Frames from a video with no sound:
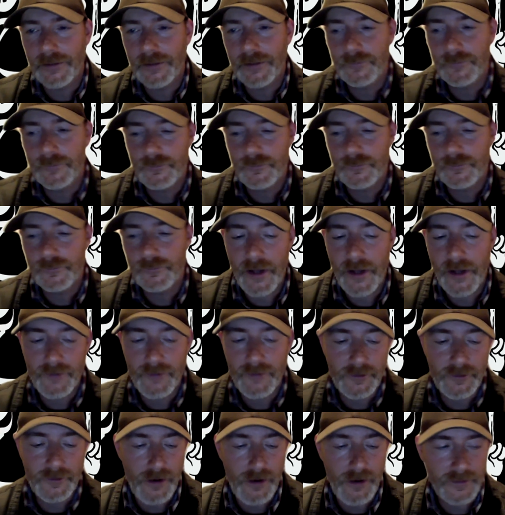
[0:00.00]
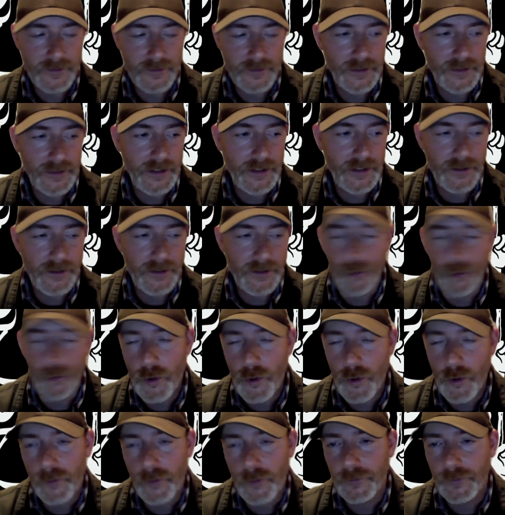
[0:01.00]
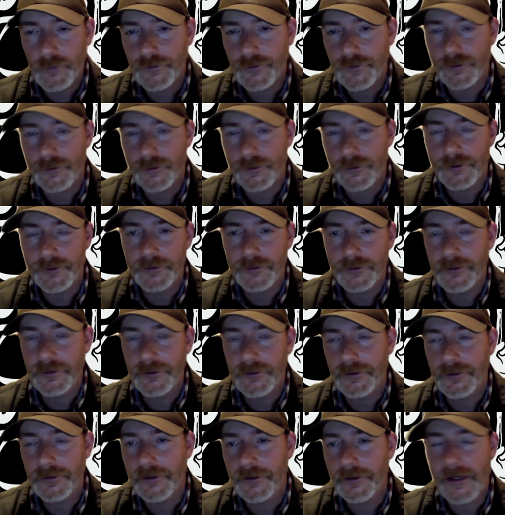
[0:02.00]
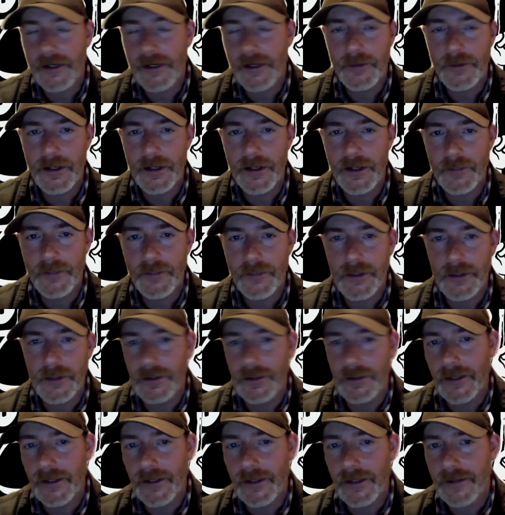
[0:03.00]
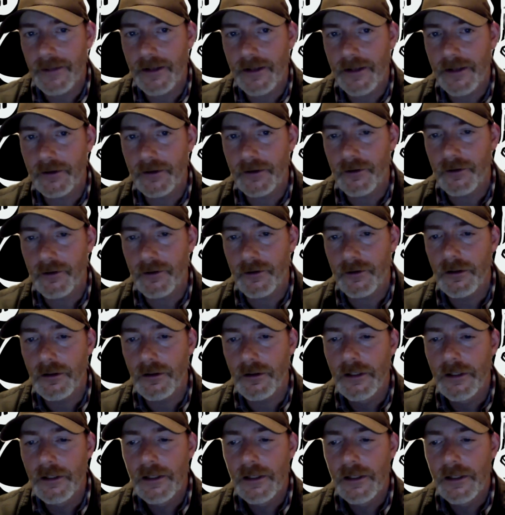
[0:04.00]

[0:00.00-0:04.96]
We haven't talked to any locals or anybody like that at all.